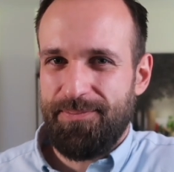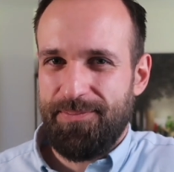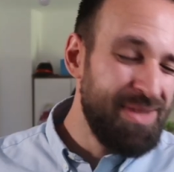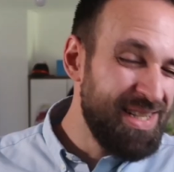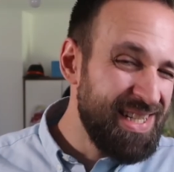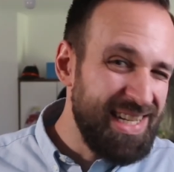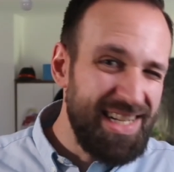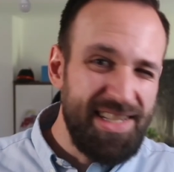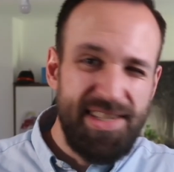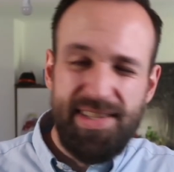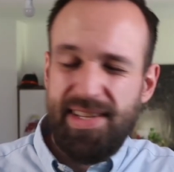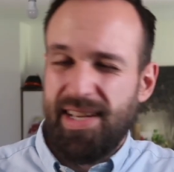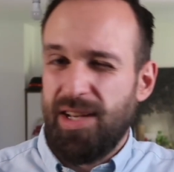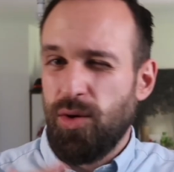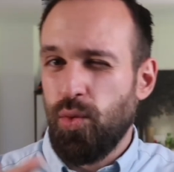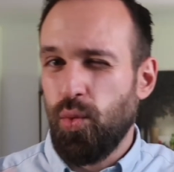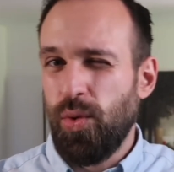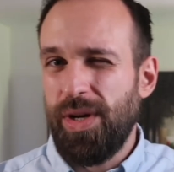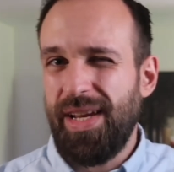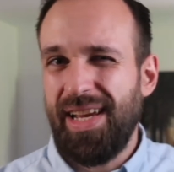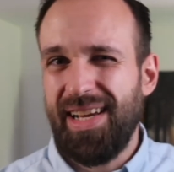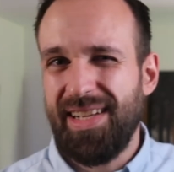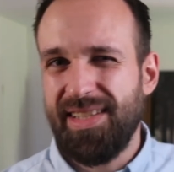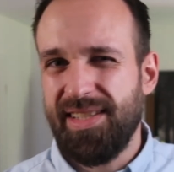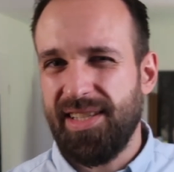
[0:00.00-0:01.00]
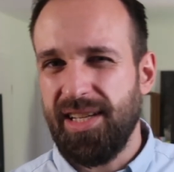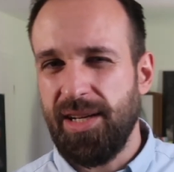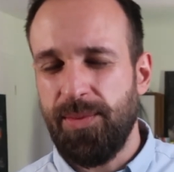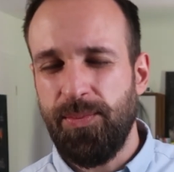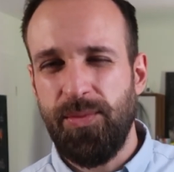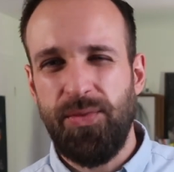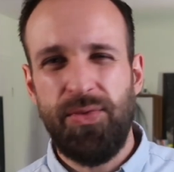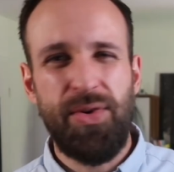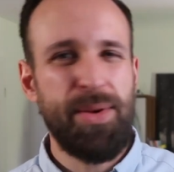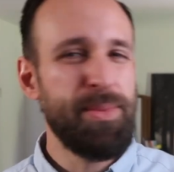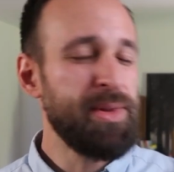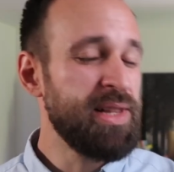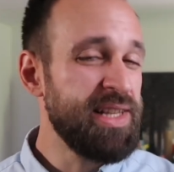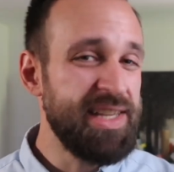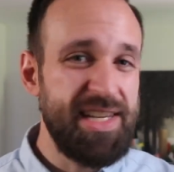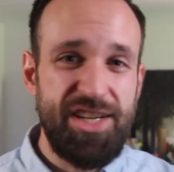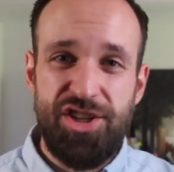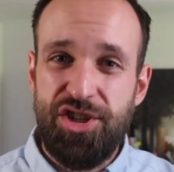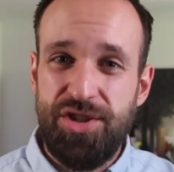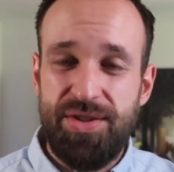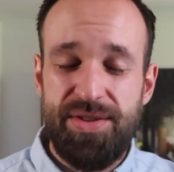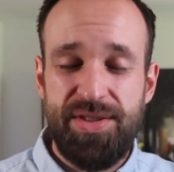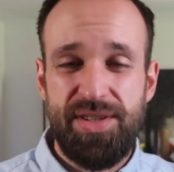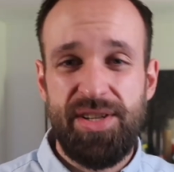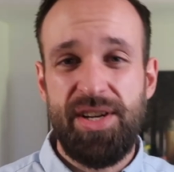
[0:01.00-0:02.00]
Besides that, we had some family
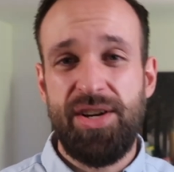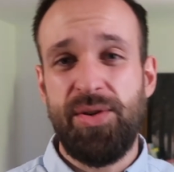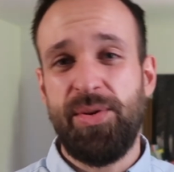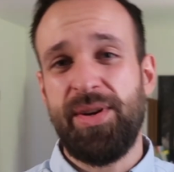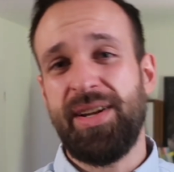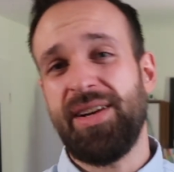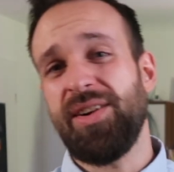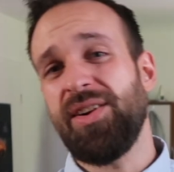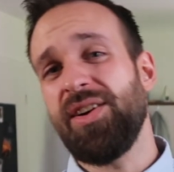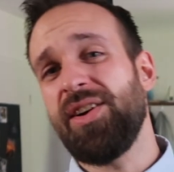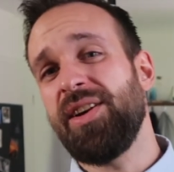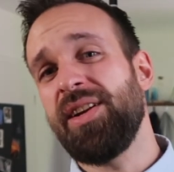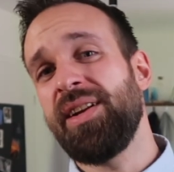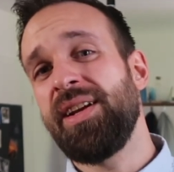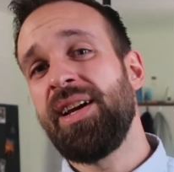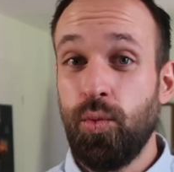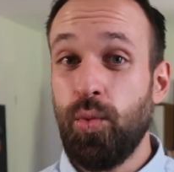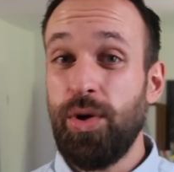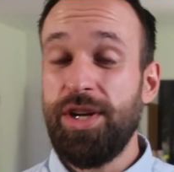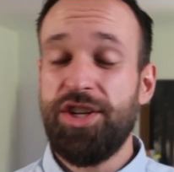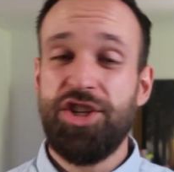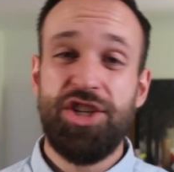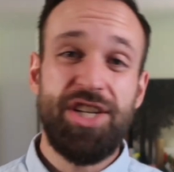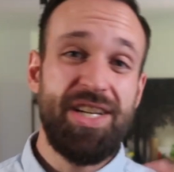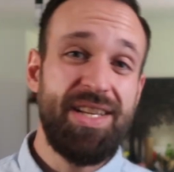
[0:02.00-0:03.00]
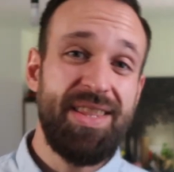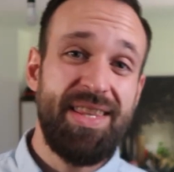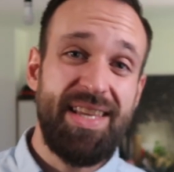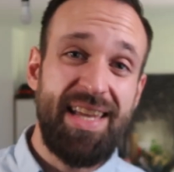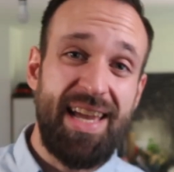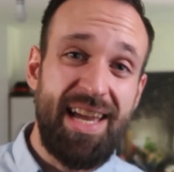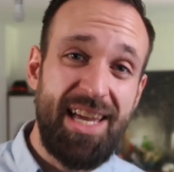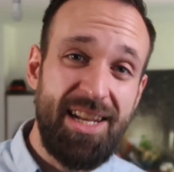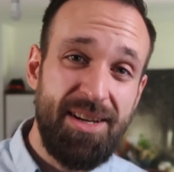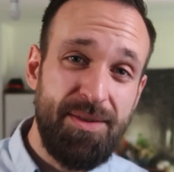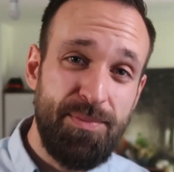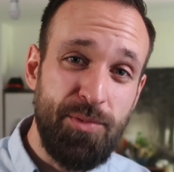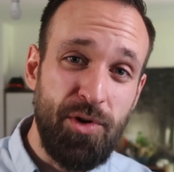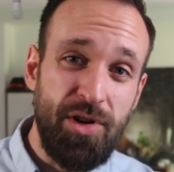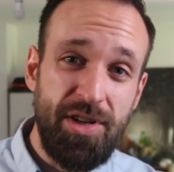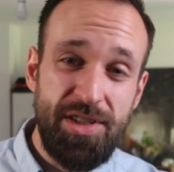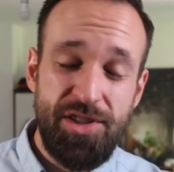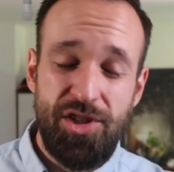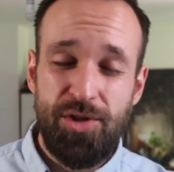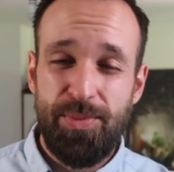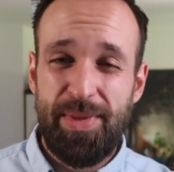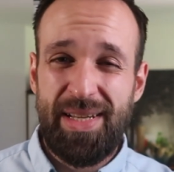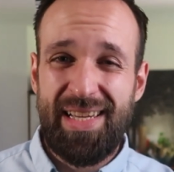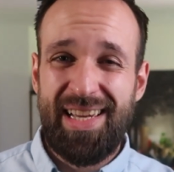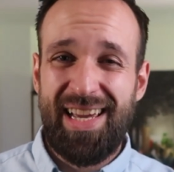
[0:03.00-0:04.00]
issues going on, which in the end
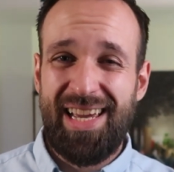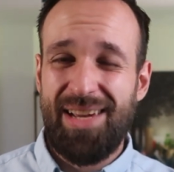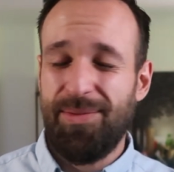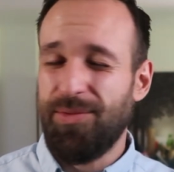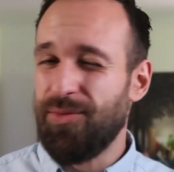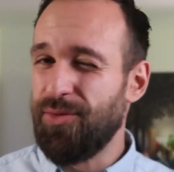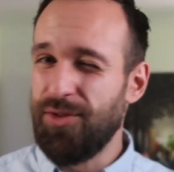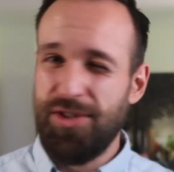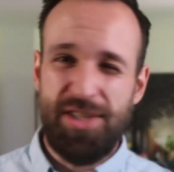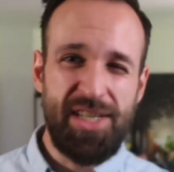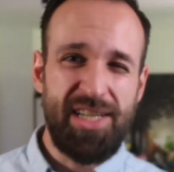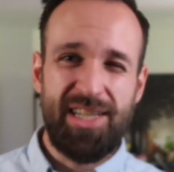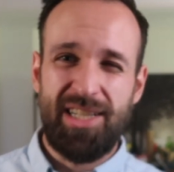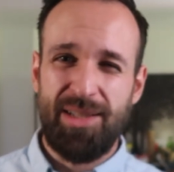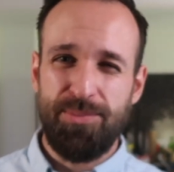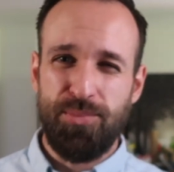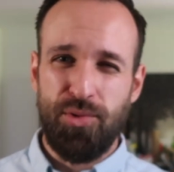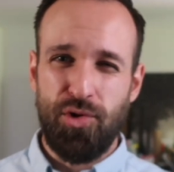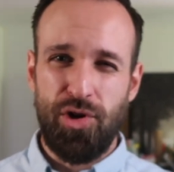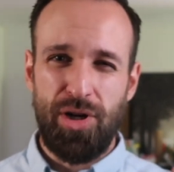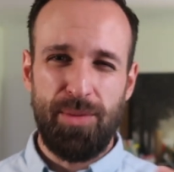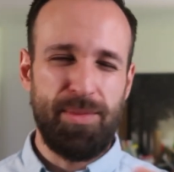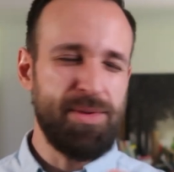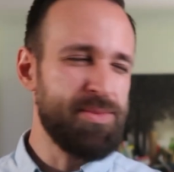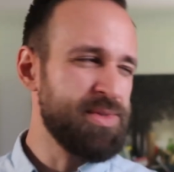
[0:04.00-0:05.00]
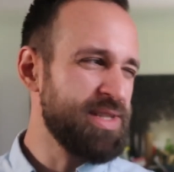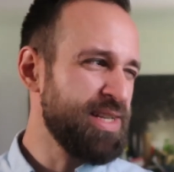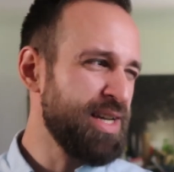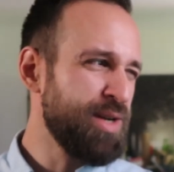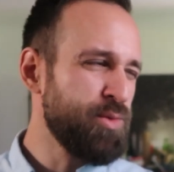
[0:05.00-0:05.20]
also became physical problems.